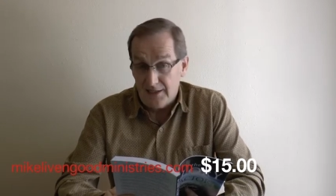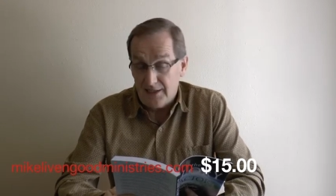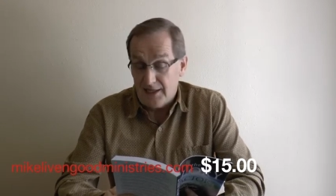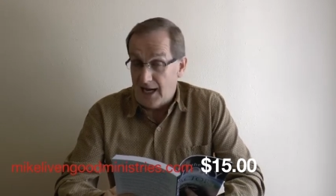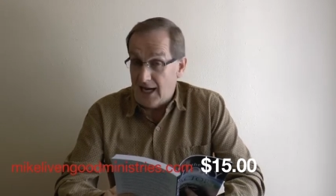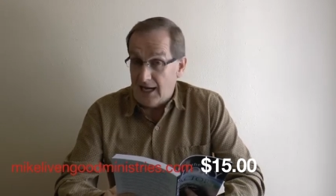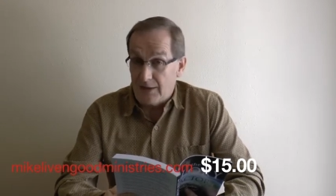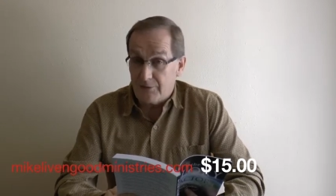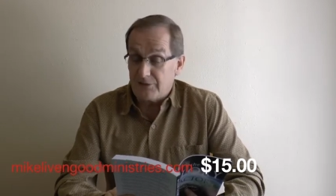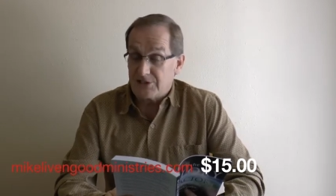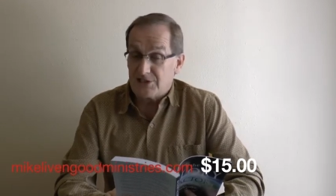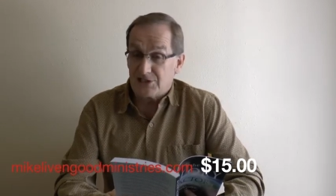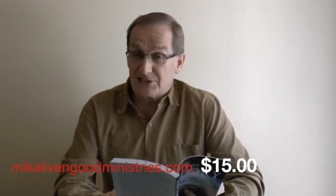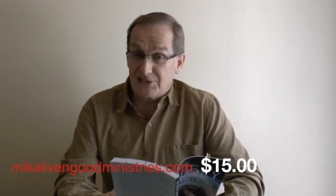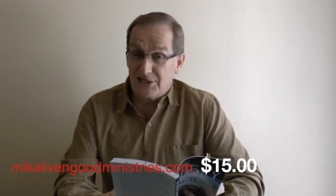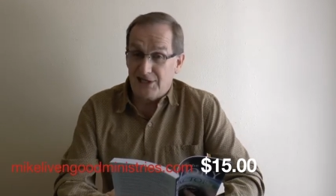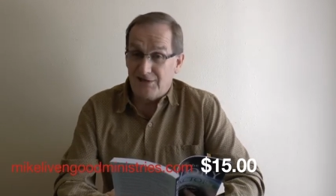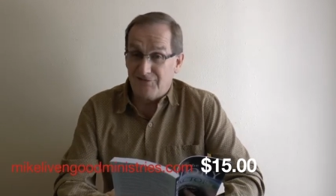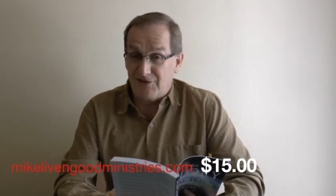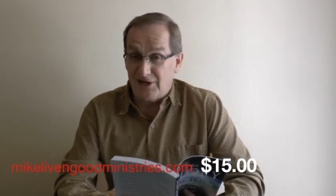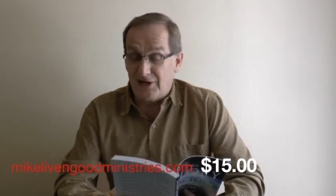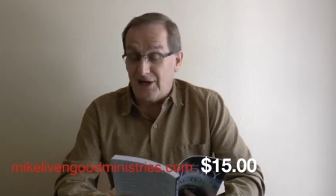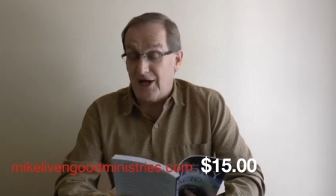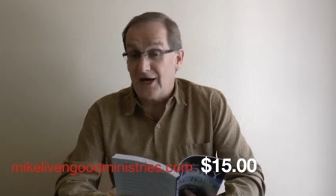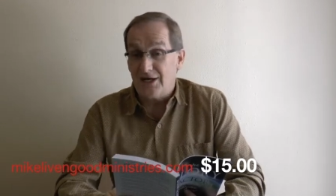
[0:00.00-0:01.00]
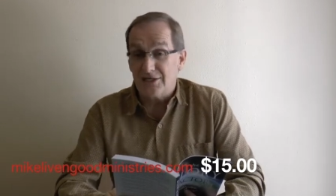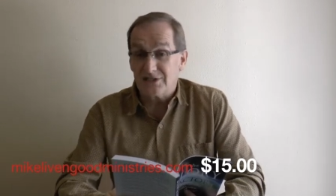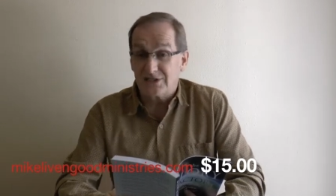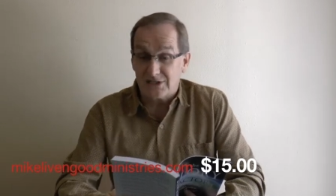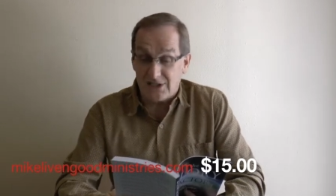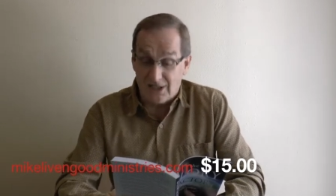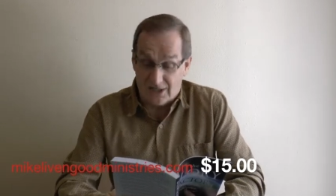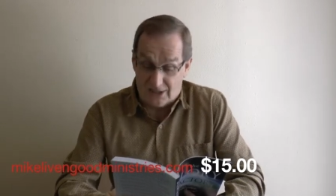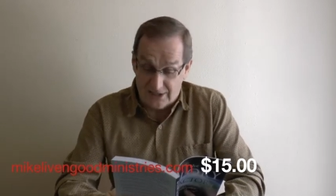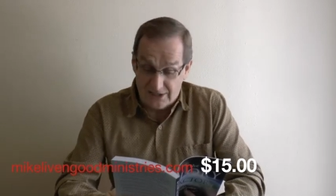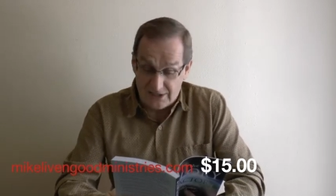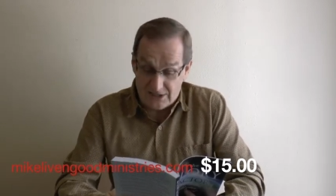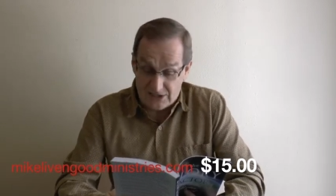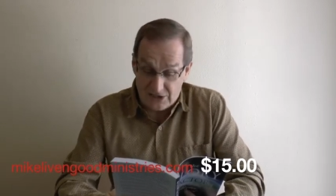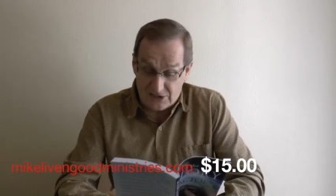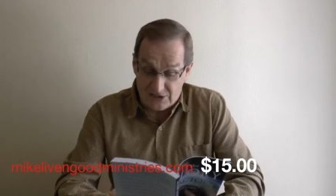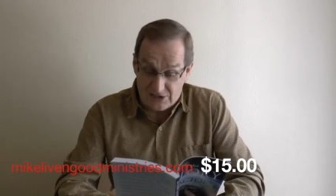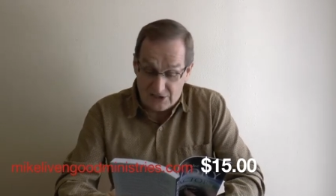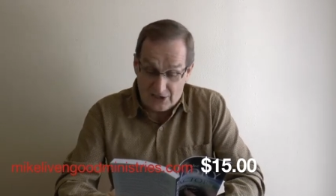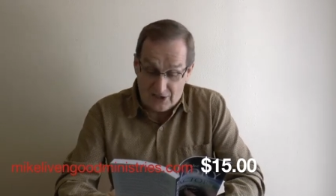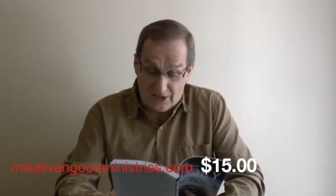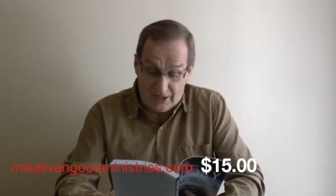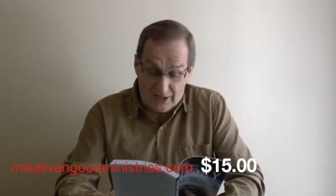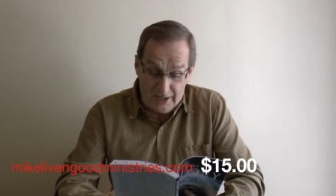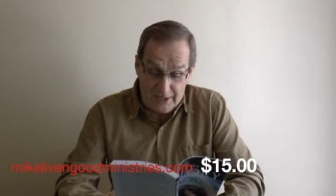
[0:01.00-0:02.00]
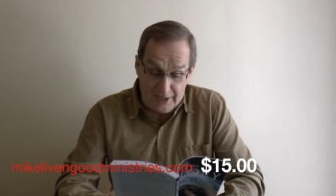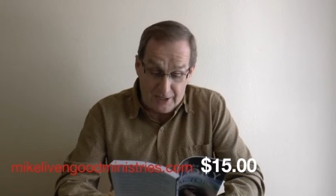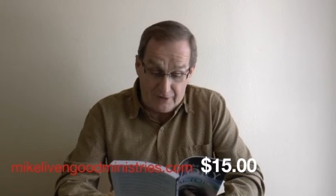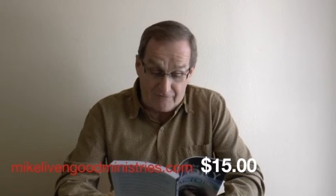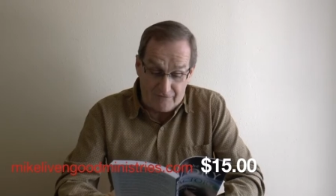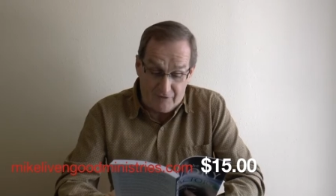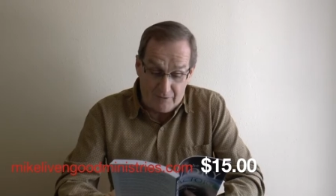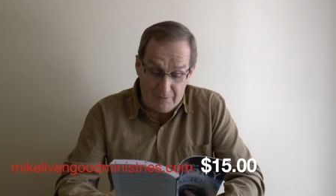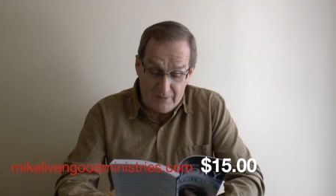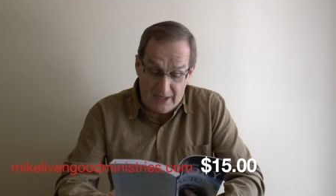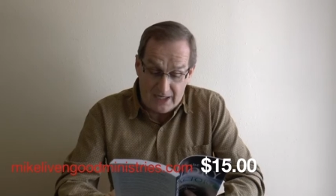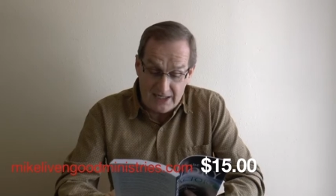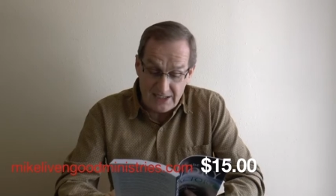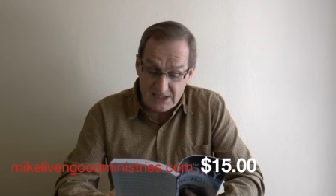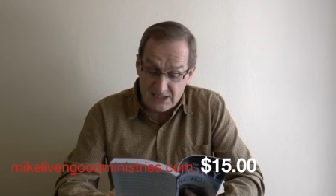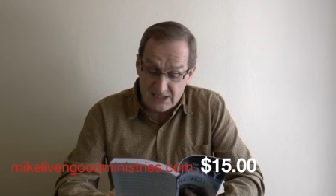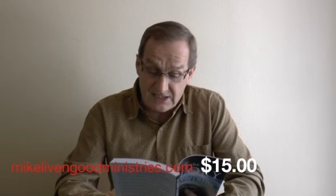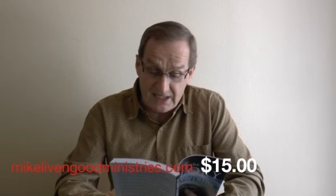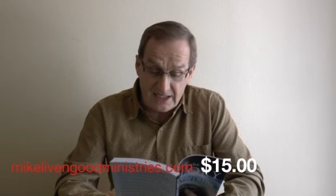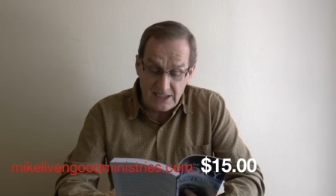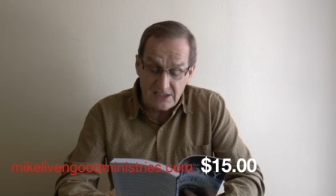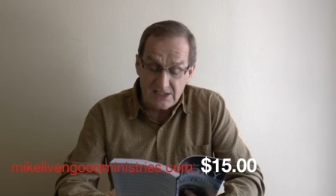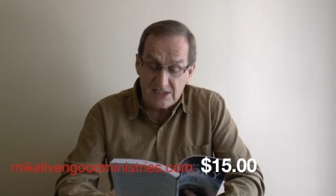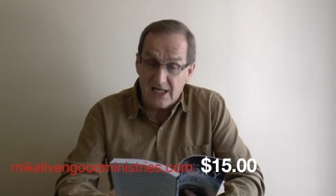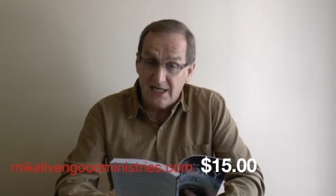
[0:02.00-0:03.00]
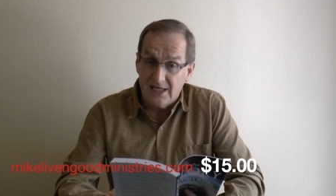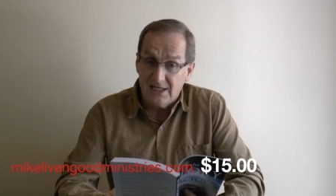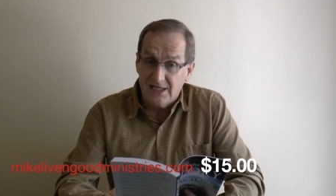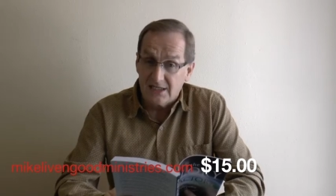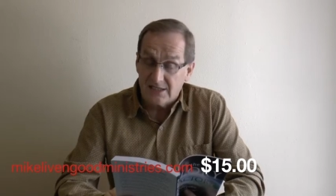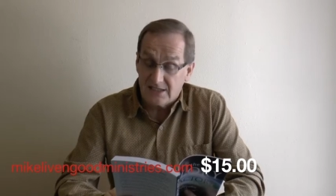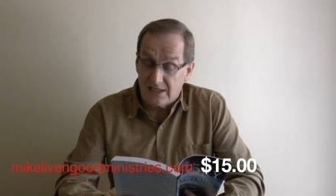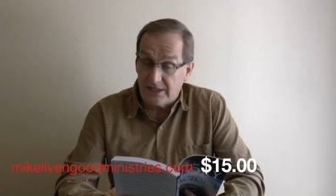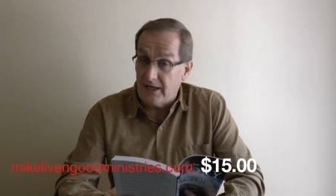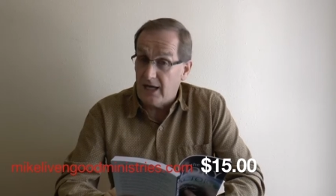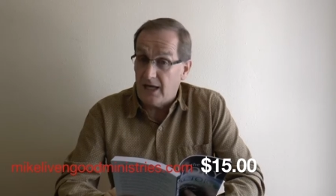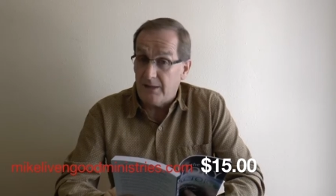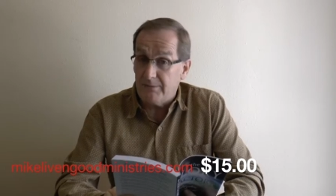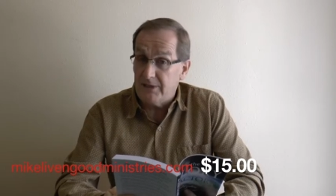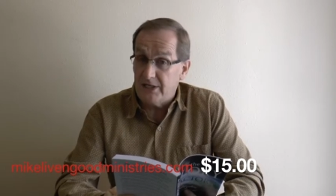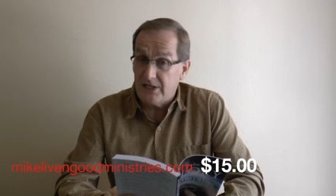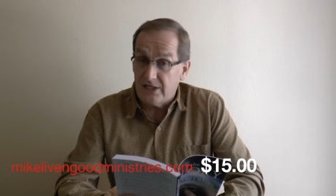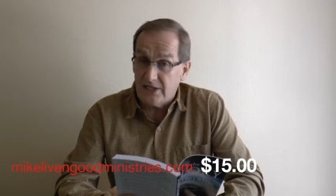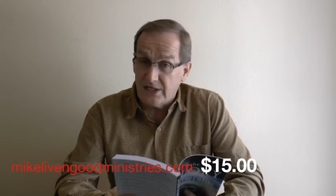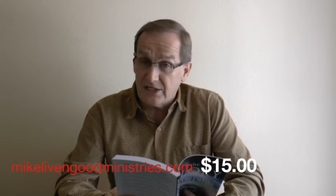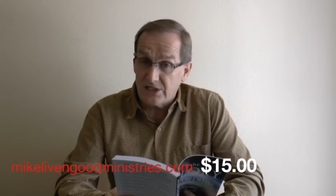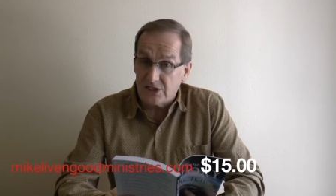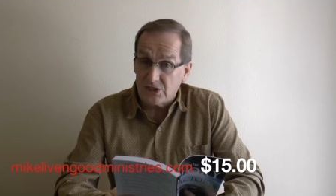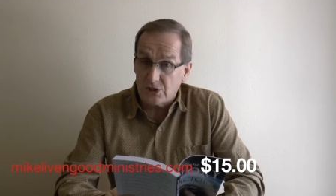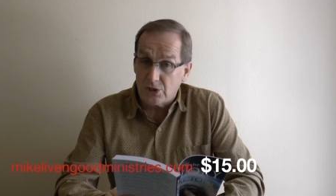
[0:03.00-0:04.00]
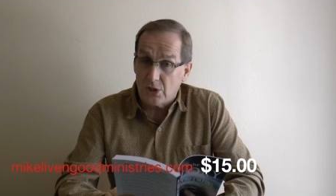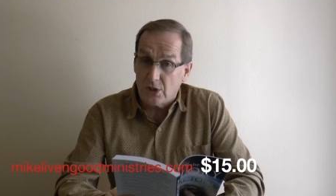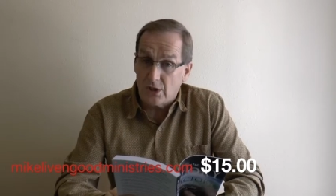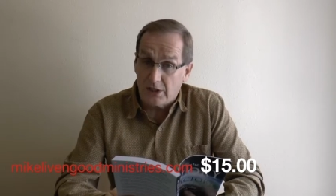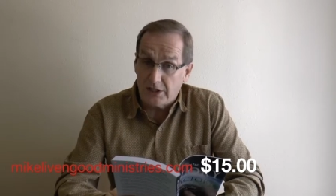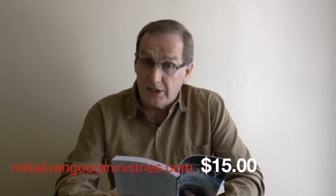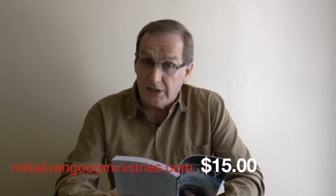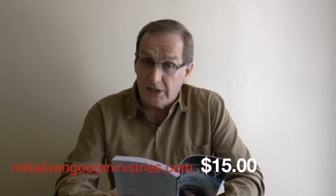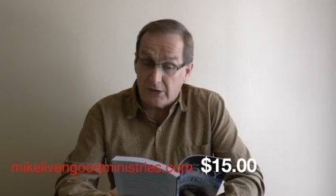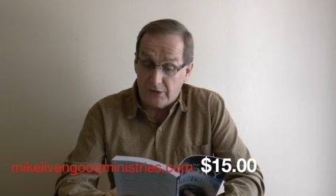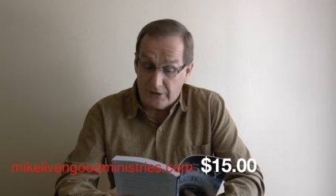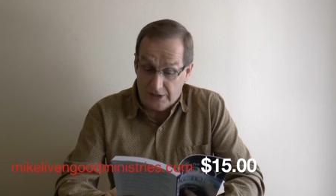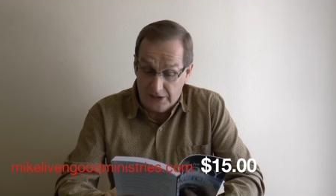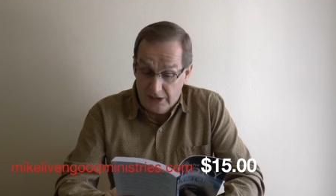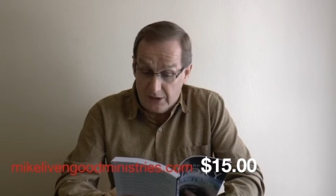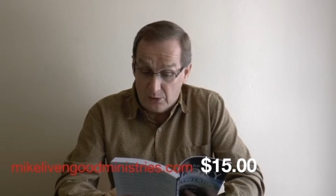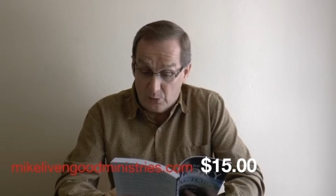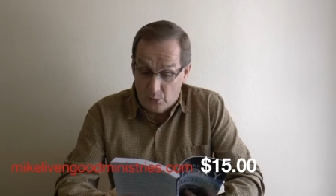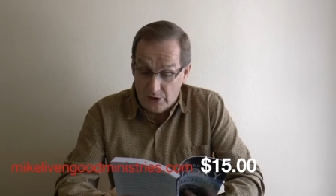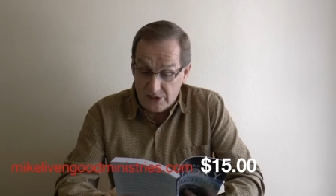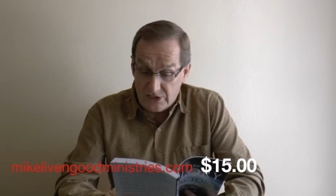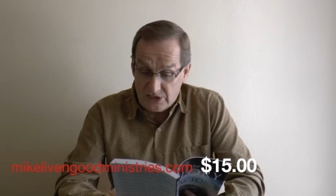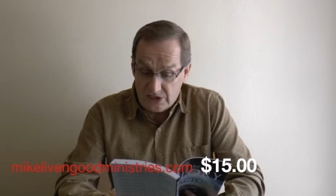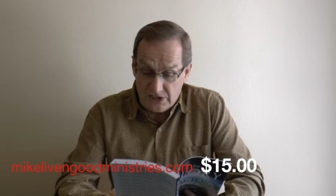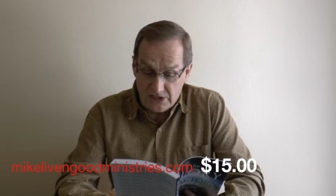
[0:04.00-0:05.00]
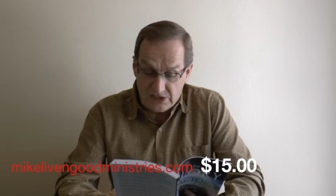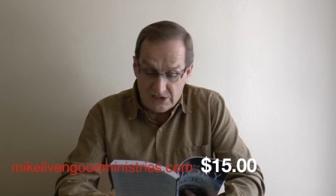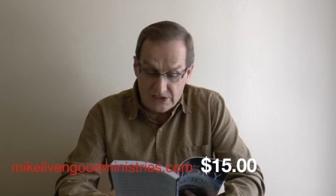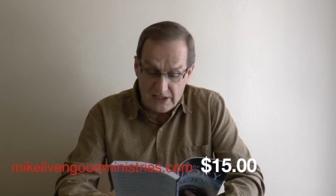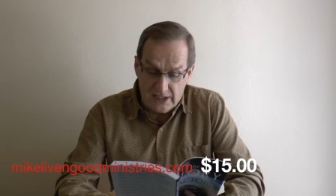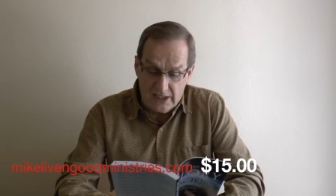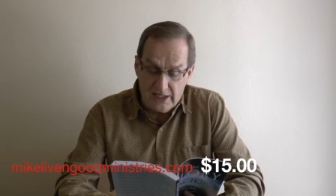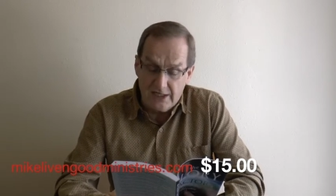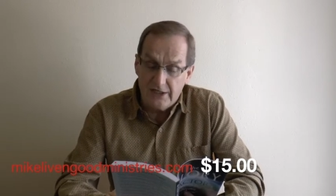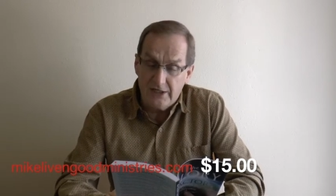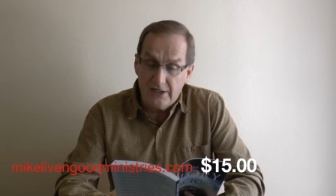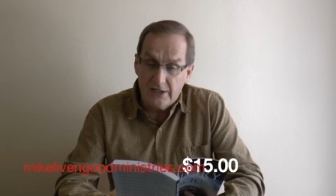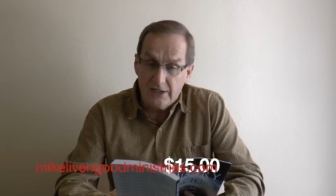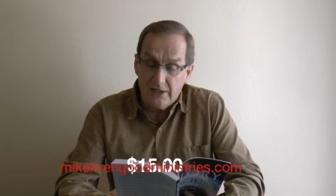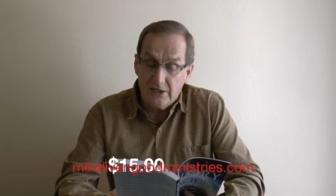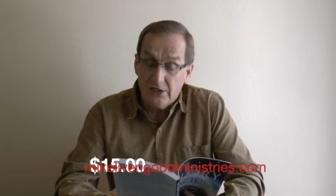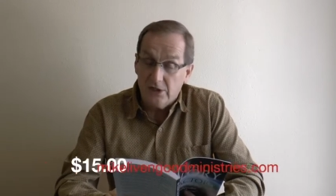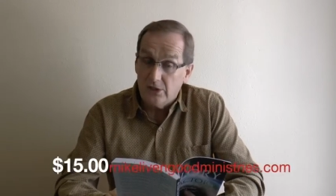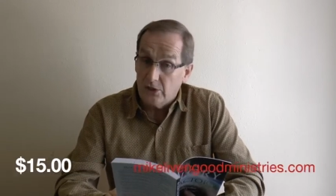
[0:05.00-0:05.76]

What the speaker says: I received an unsolicited letter from my state's denominational leader in which he said,